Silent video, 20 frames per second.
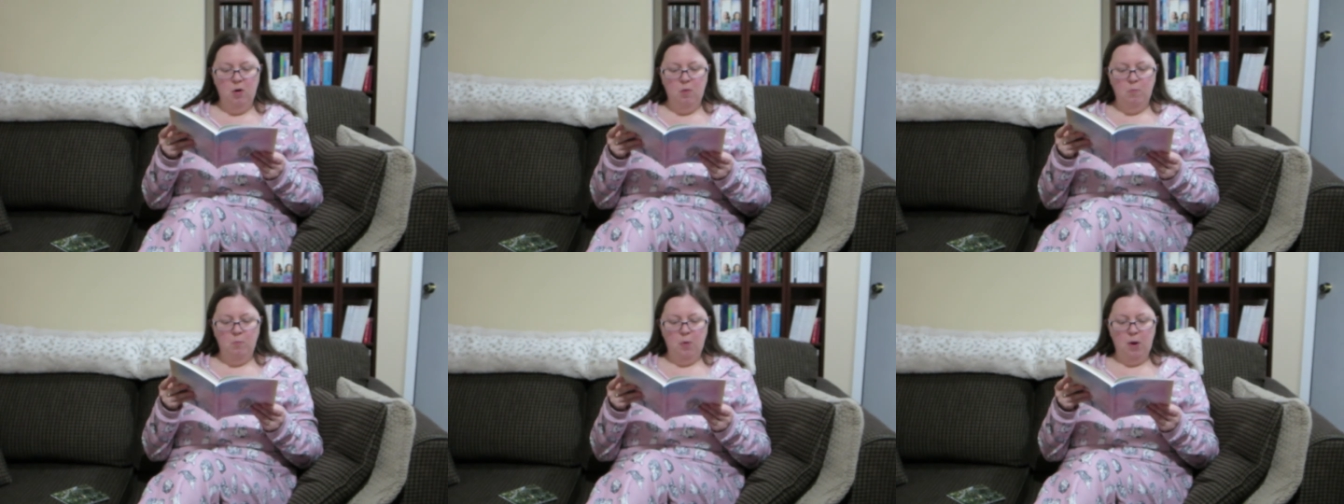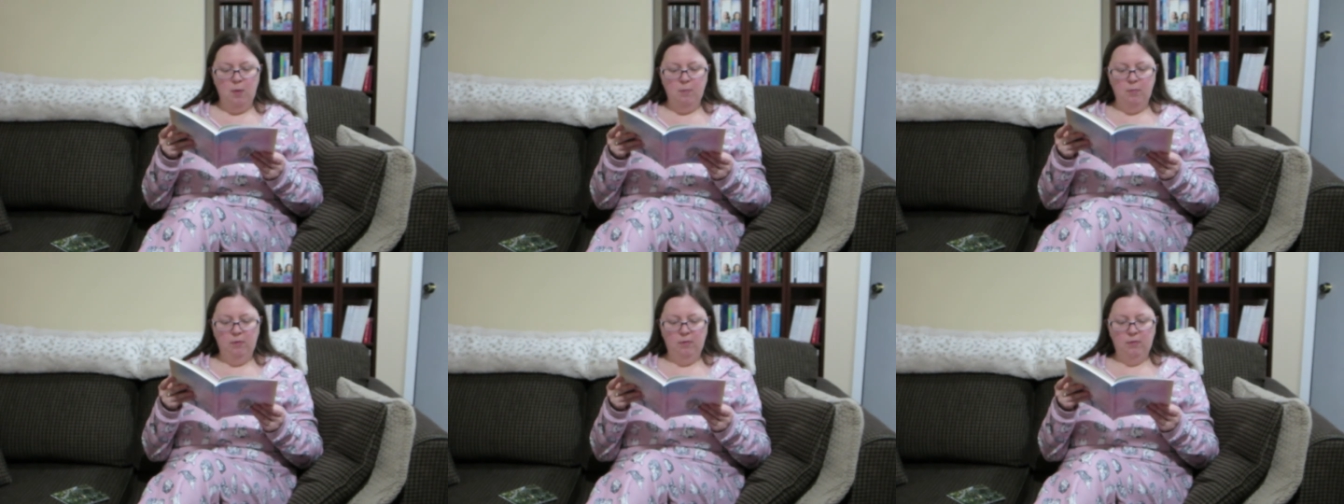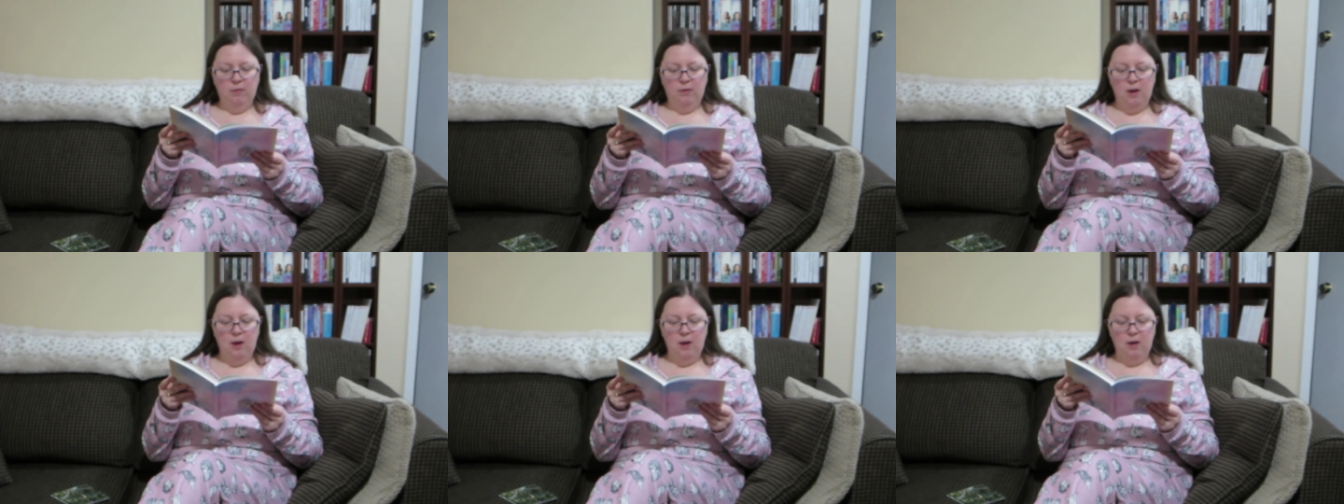My
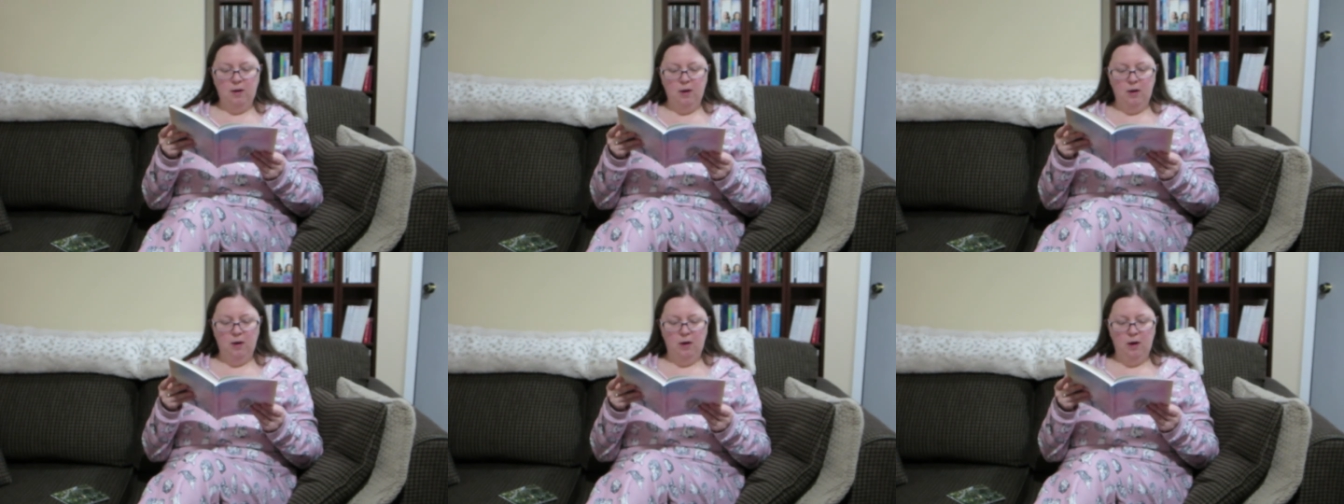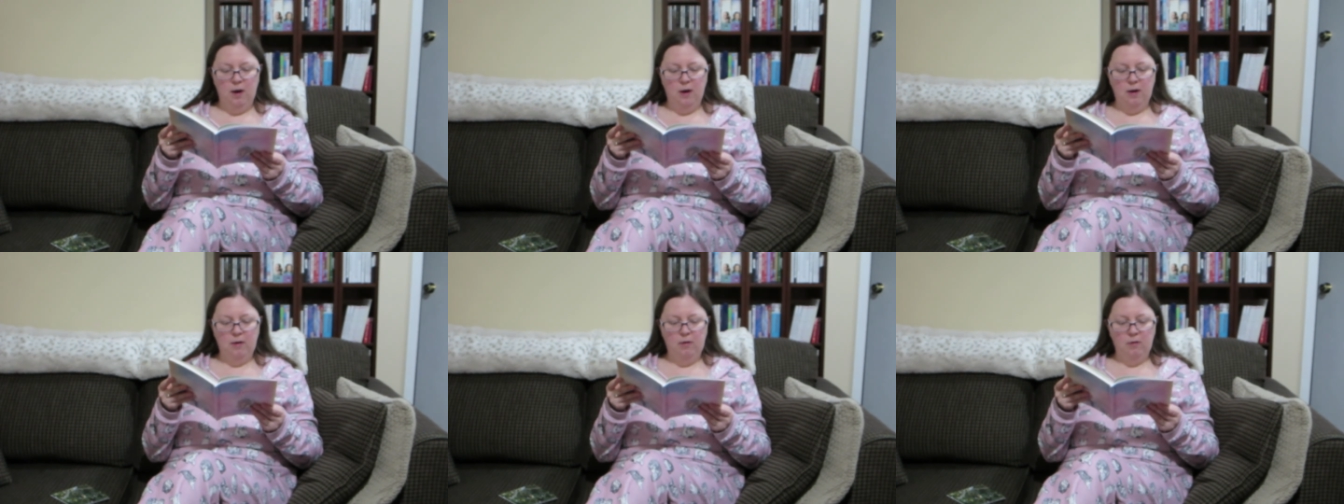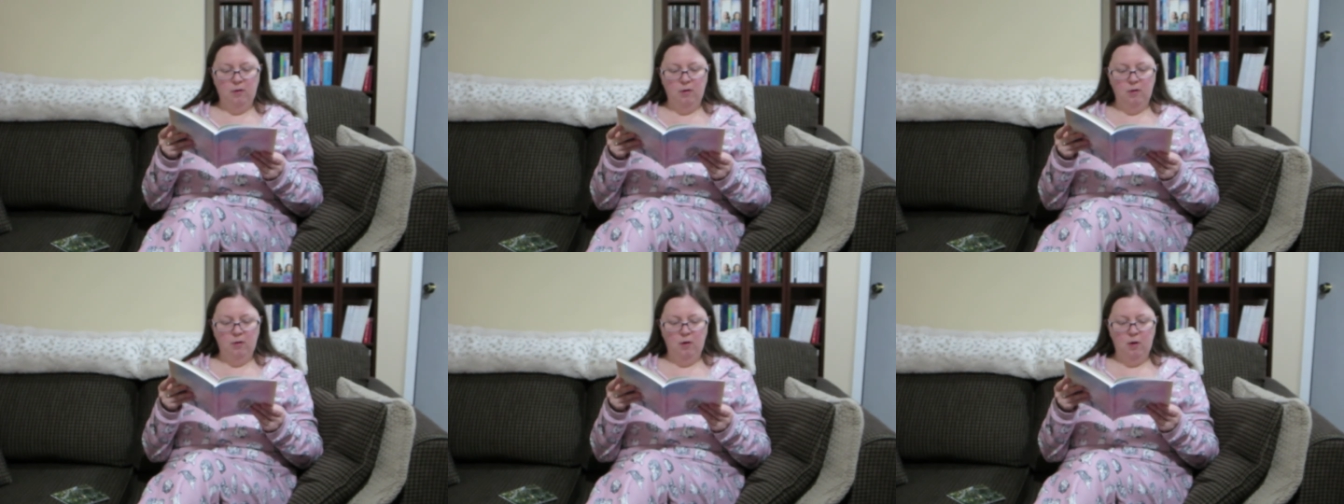mistake, I
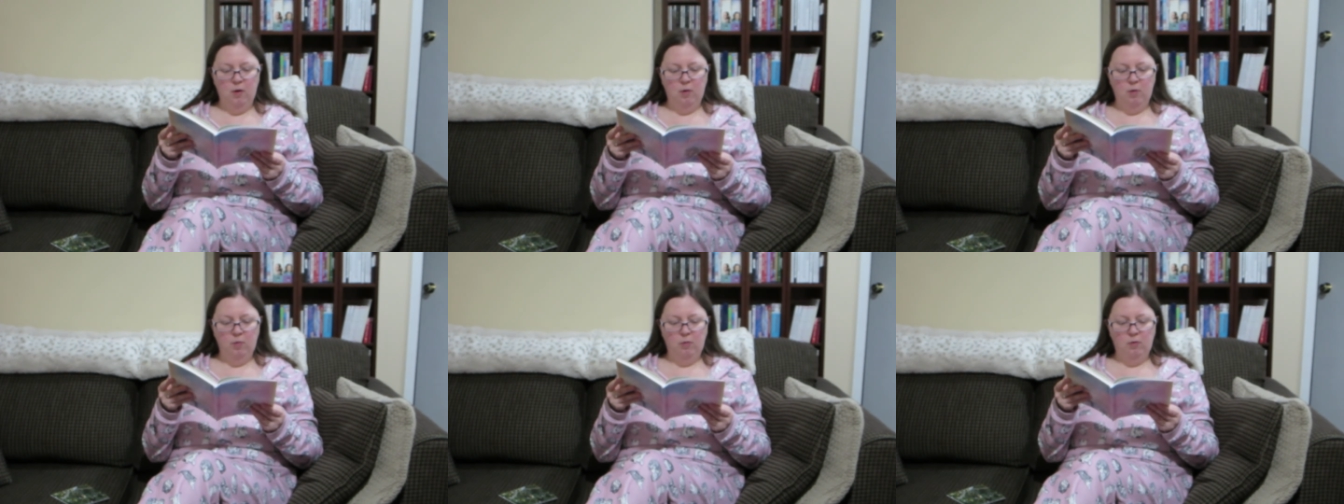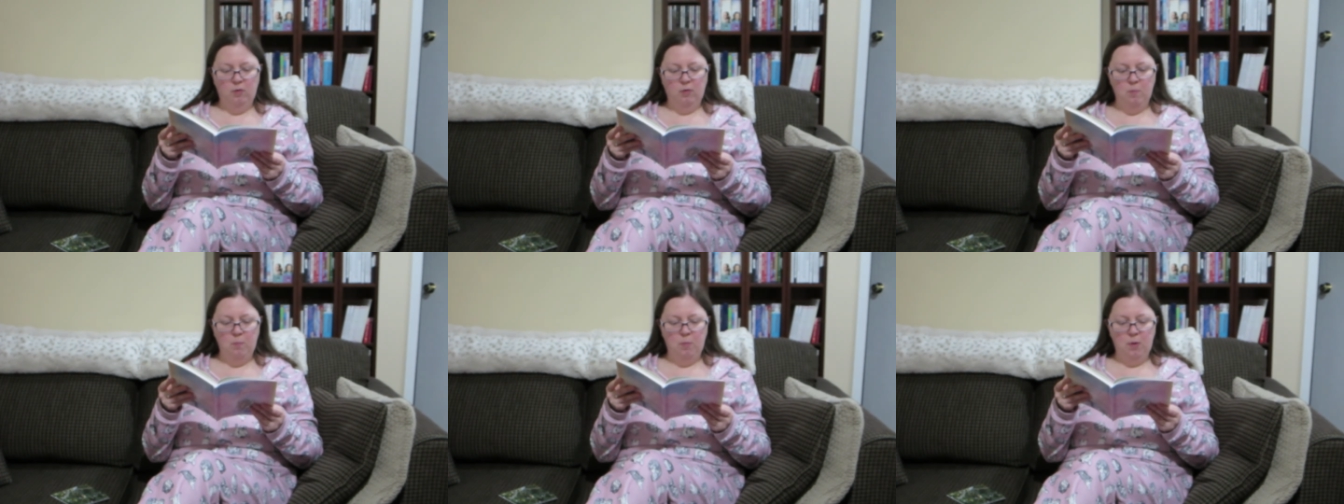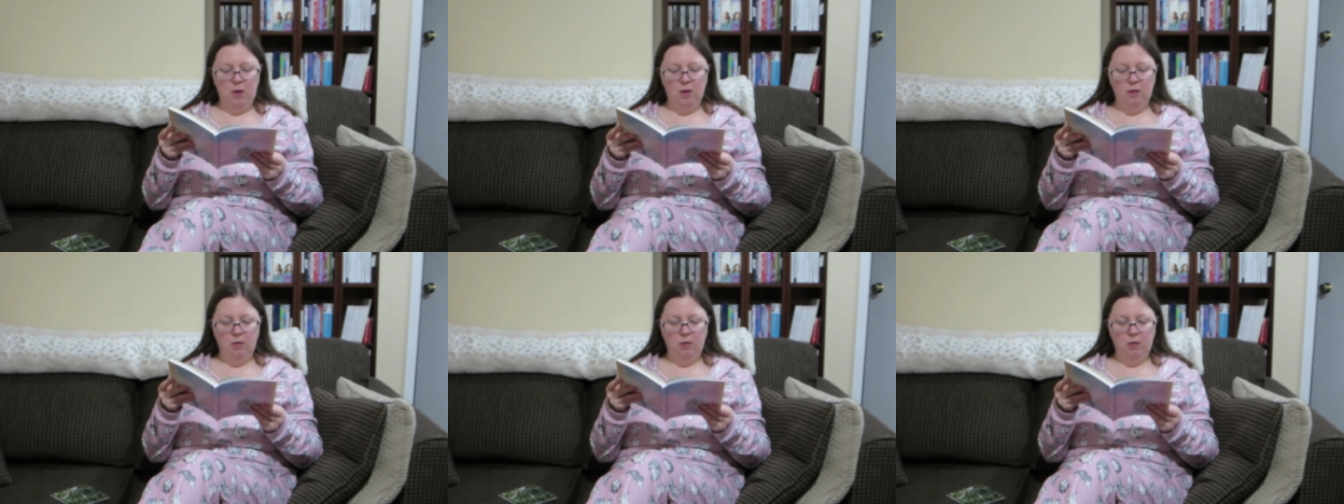didn't know to
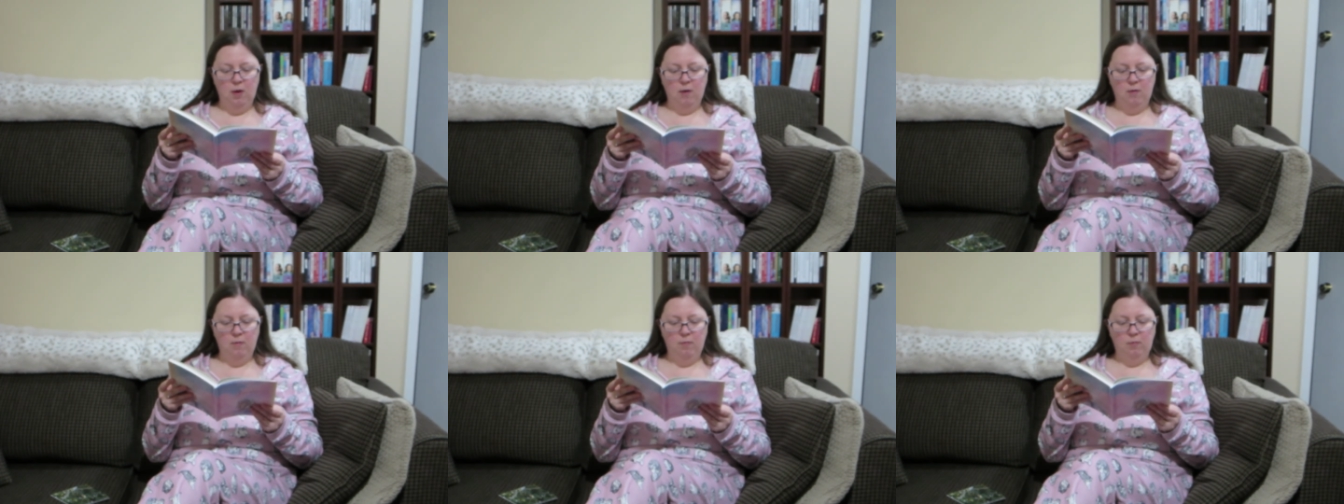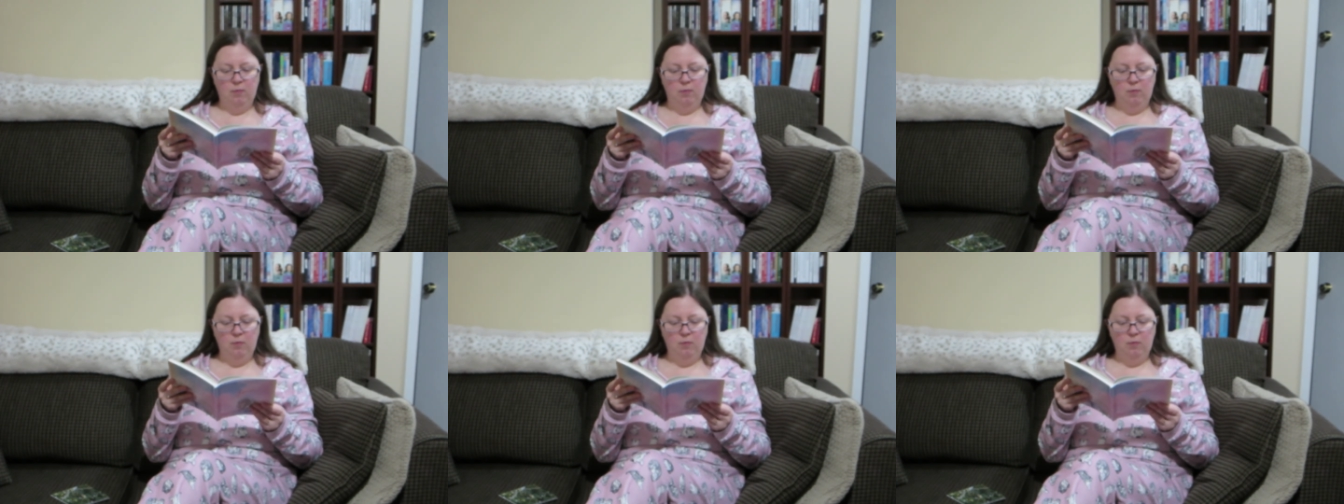be in love,